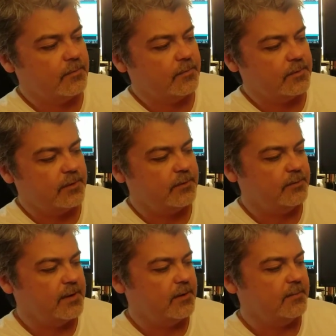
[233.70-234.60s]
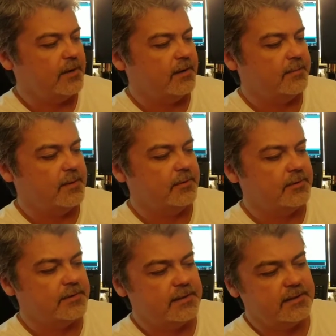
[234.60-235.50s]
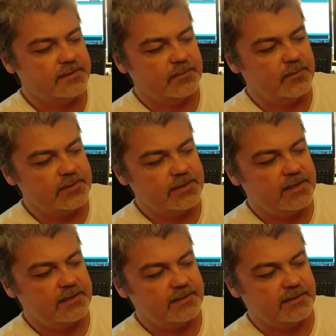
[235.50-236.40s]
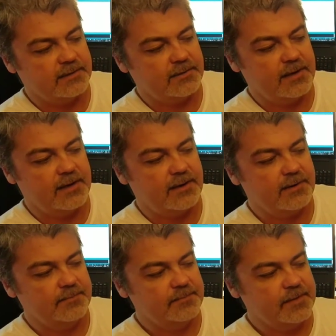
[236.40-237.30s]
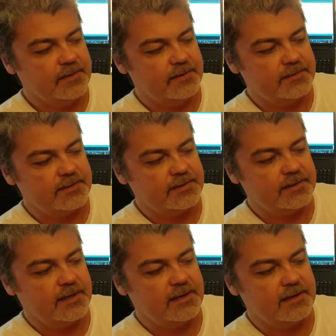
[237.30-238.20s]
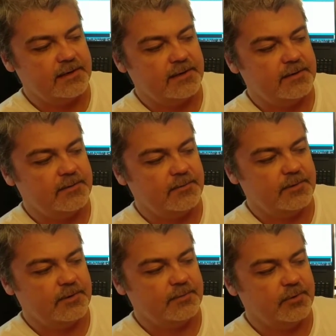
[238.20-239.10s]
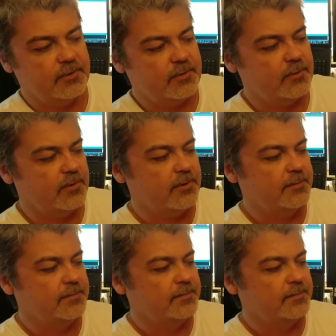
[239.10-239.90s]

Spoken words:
what you may or may not be able to see is one side is a little higher. There's a slot in here where you can put a quarter,